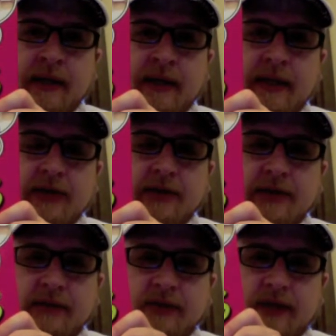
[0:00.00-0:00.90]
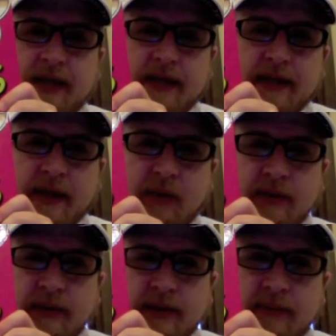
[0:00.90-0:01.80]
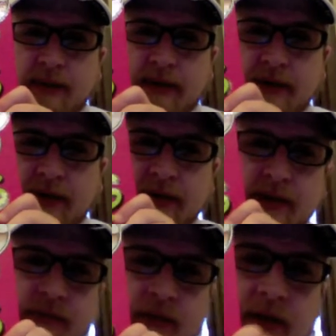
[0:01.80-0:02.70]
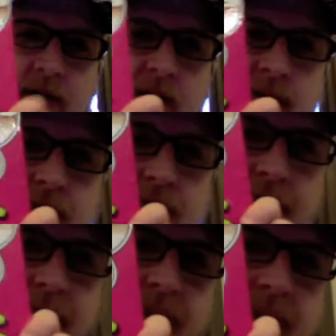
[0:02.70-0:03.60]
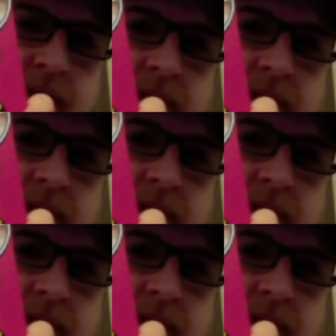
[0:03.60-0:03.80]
it just gives you an idea kind of what to expect. And you can see from the cover here that